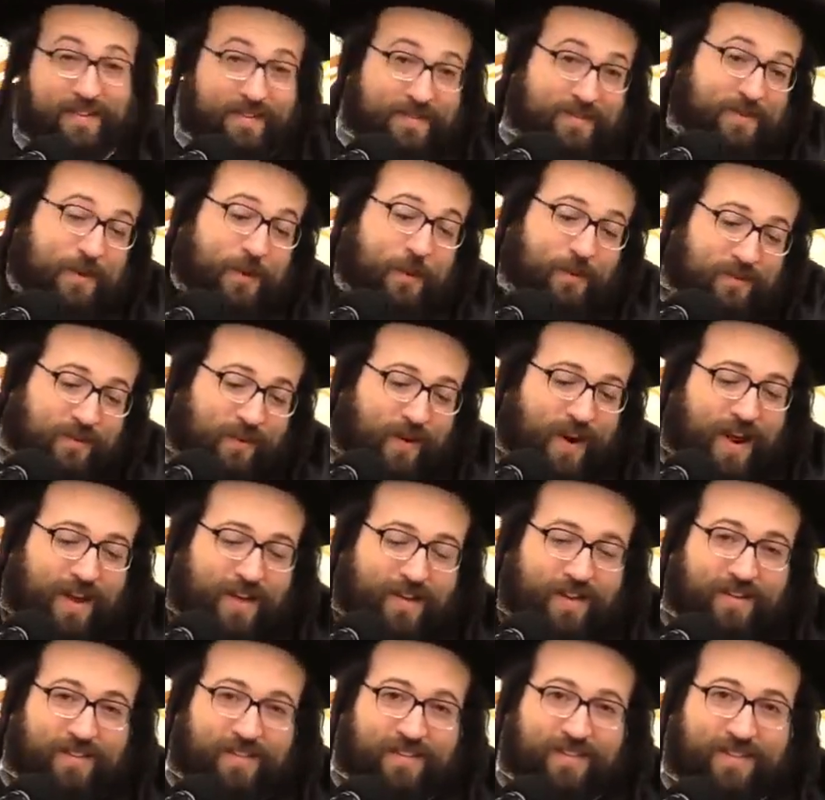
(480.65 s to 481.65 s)
So
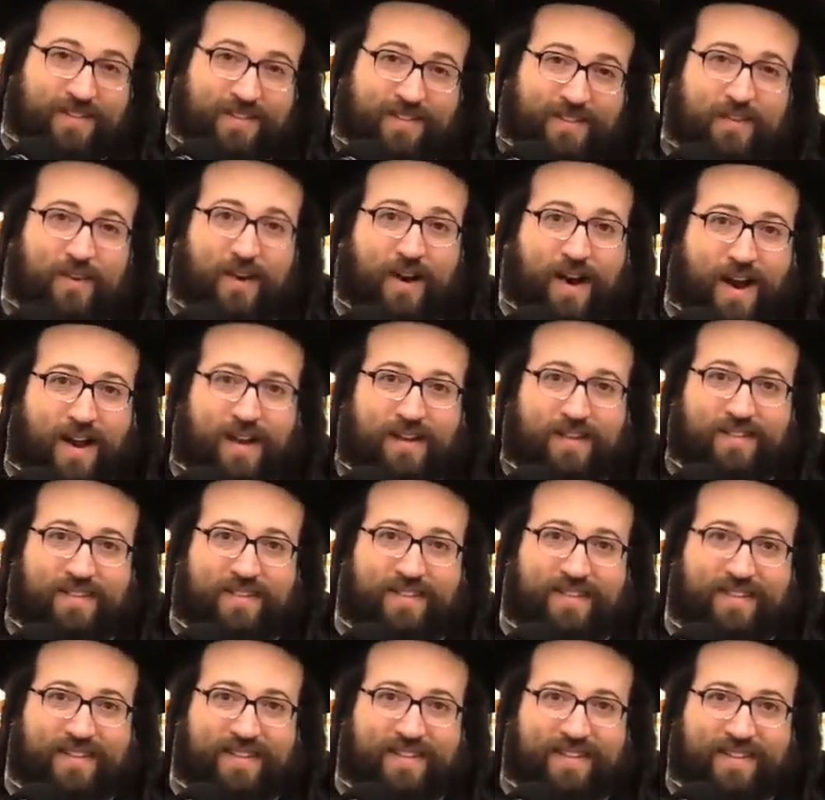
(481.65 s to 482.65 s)
try it.
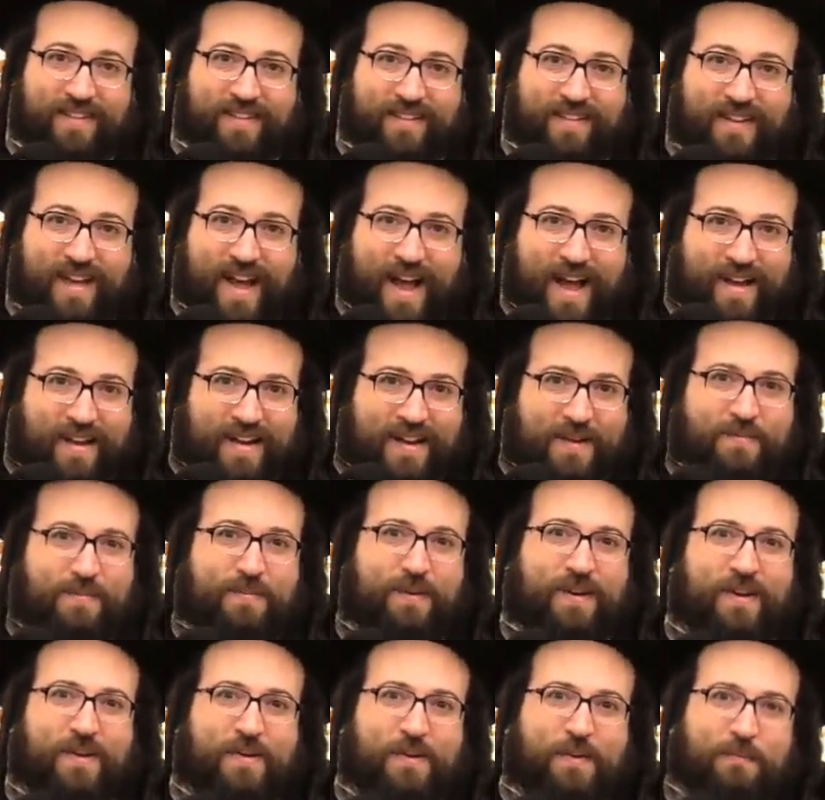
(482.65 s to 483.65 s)
I'm gonna
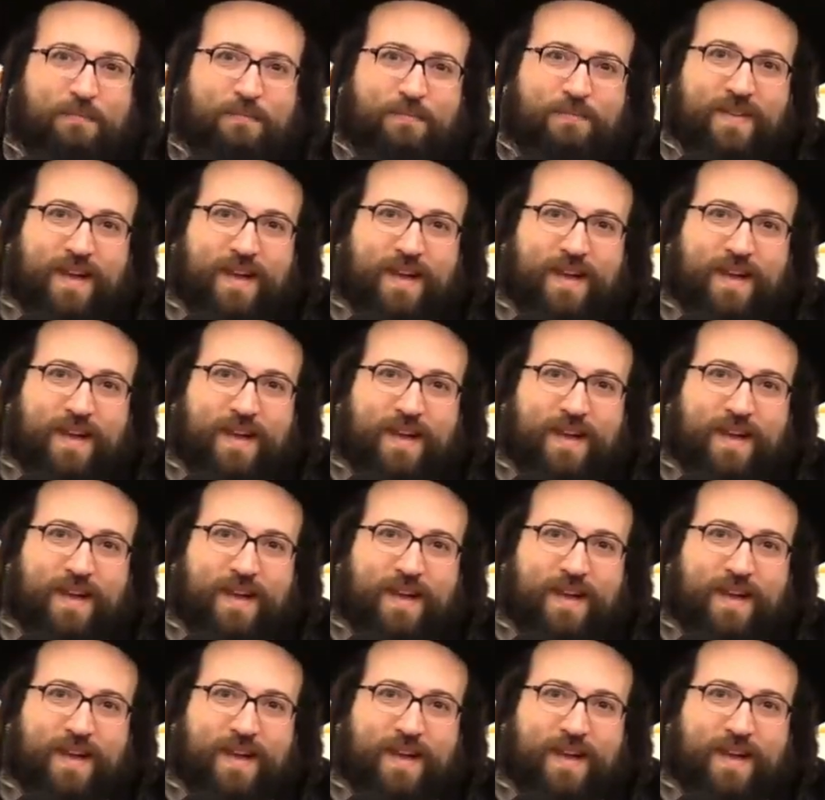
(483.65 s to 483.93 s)
bring you